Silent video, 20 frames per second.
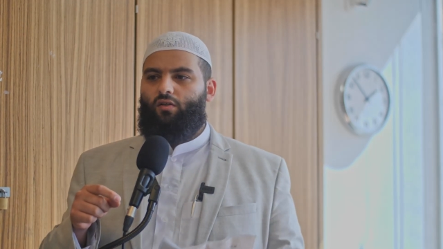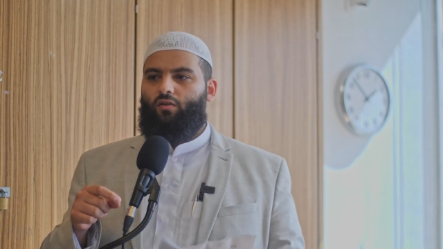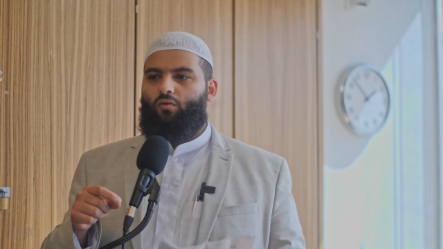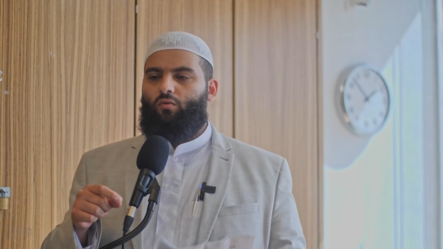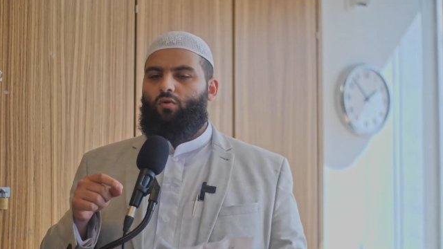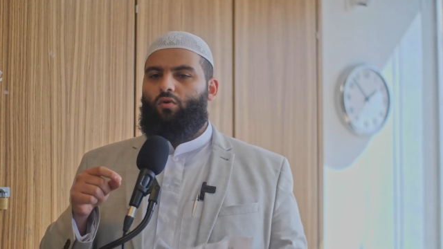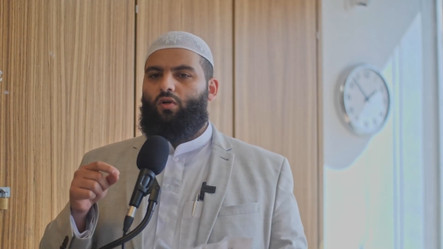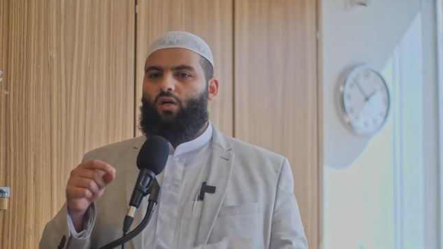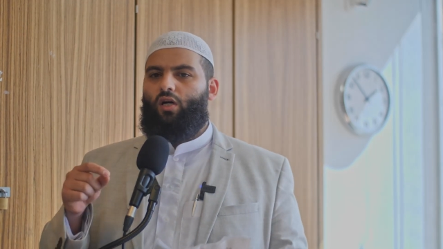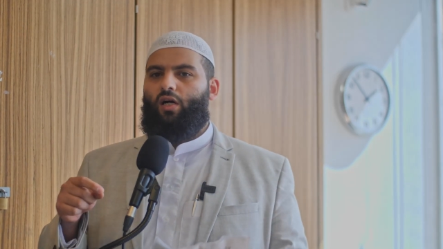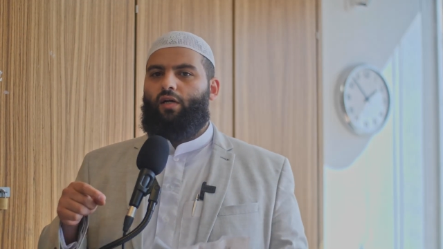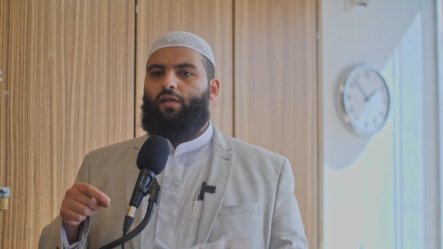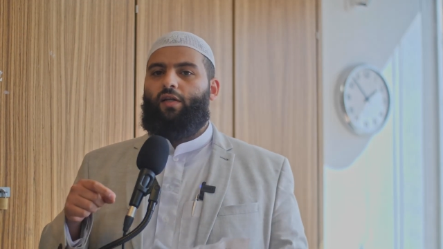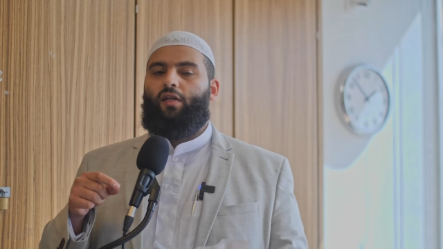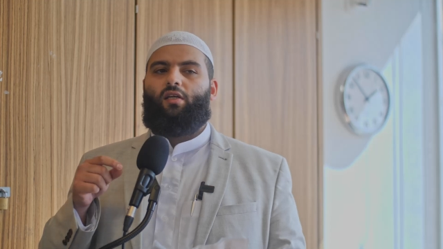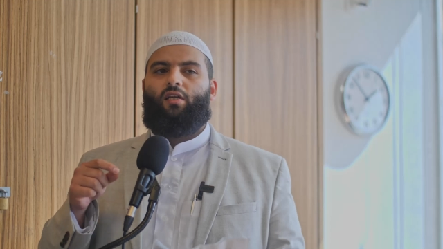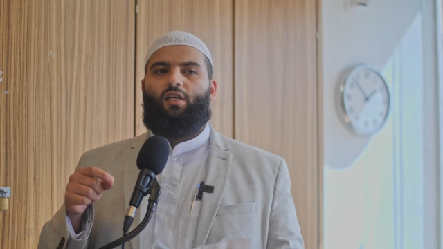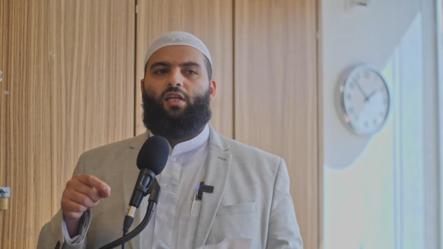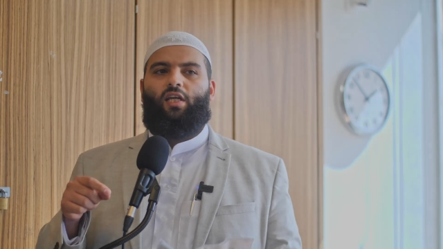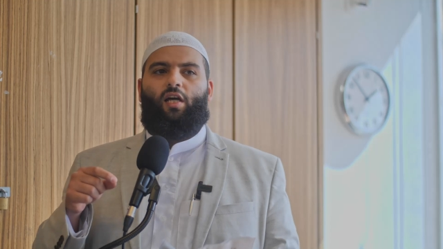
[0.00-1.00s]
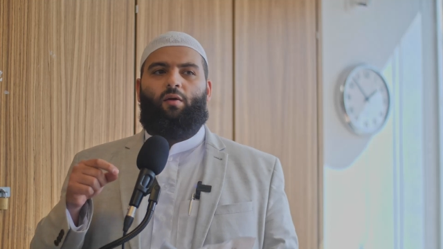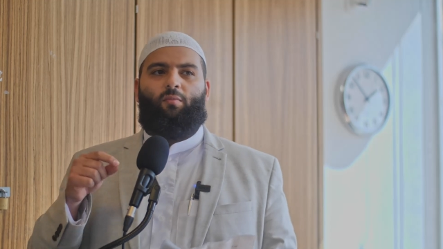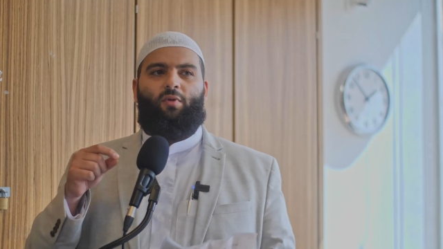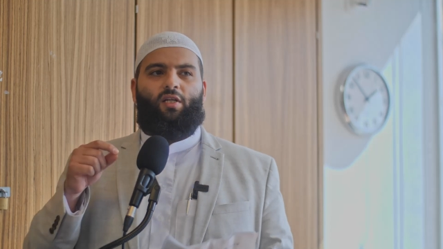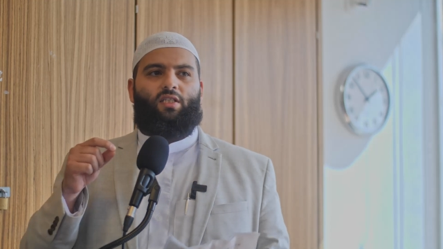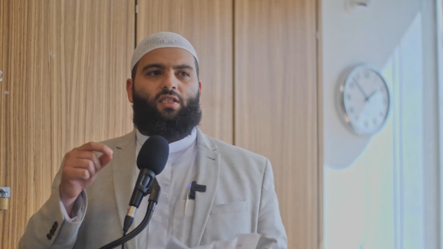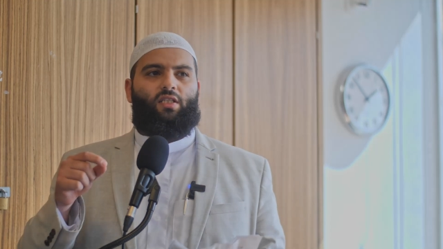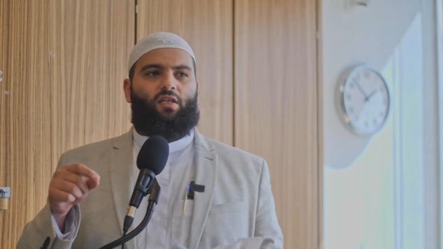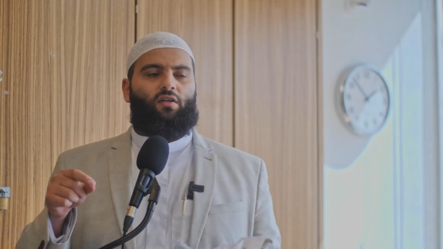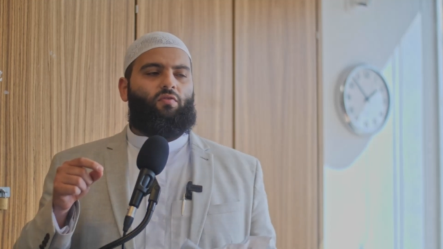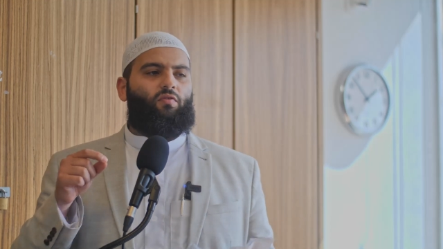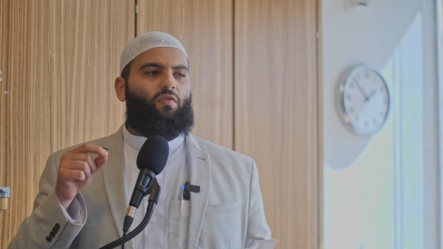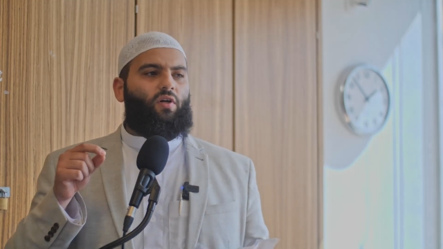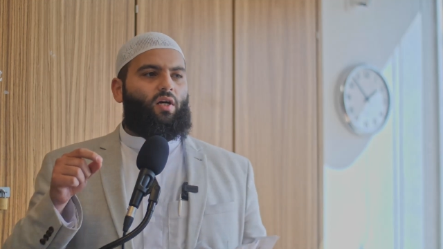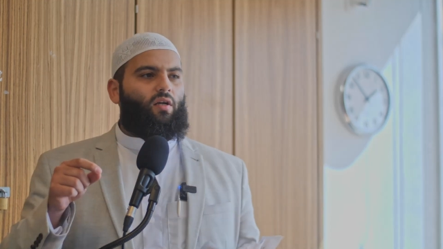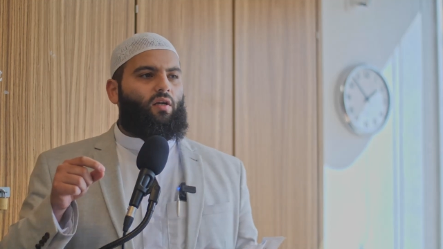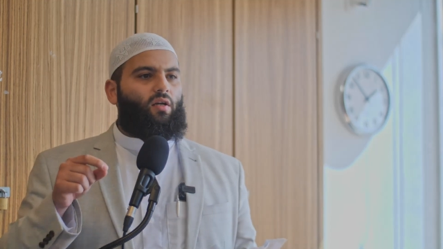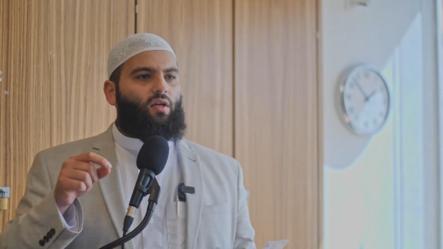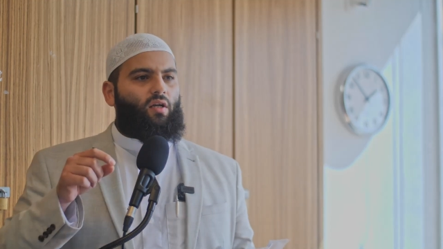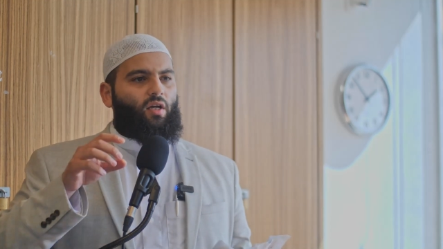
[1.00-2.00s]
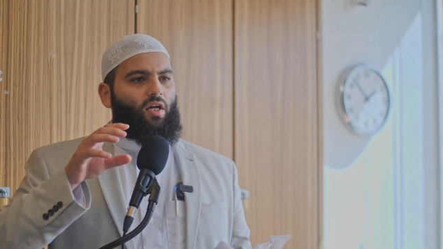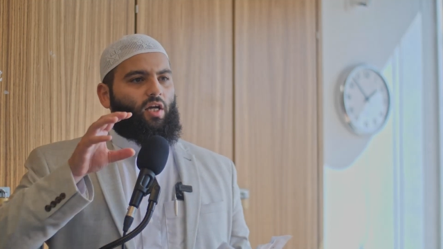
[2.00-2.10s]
Quran and Qiyam and Istighfar.